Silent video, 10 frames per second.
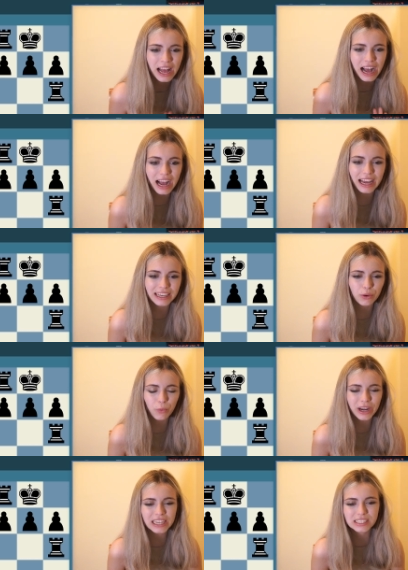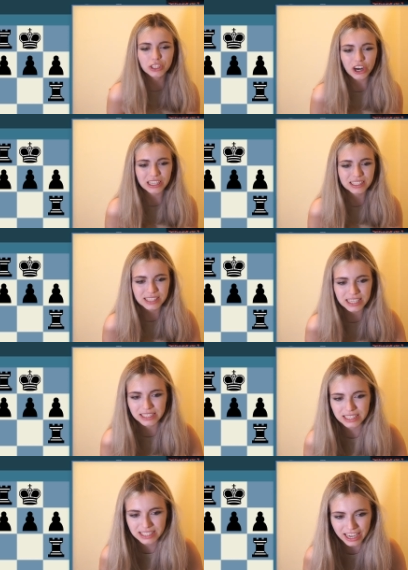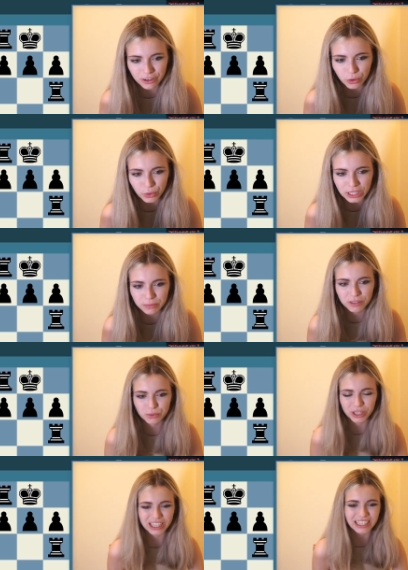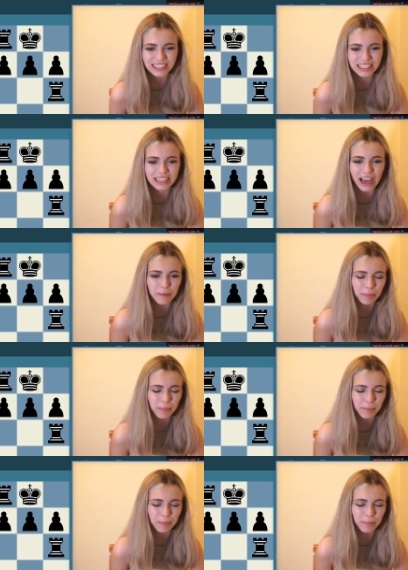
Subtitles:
And when I started seeing these kind of queen moves, we're going to see that.